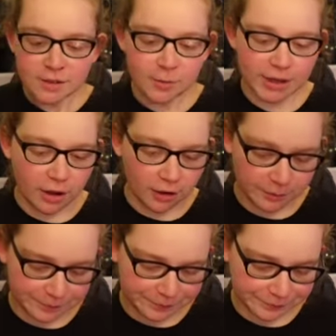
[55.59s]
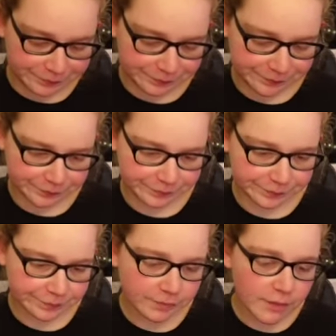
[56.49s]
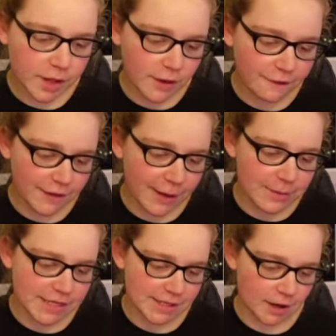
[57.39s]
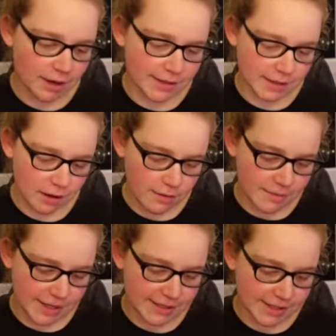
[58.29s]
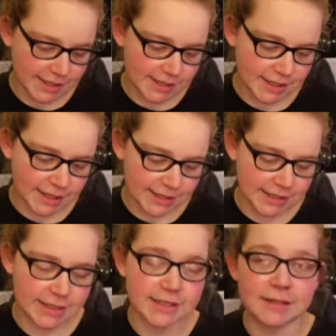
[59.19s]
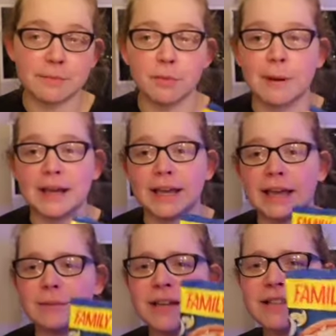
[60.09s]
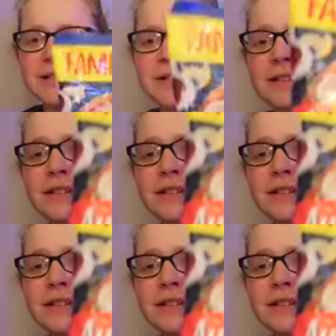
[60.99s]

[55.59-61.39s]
we got a family sized Aunt Bessie's classic and simple pancake mix.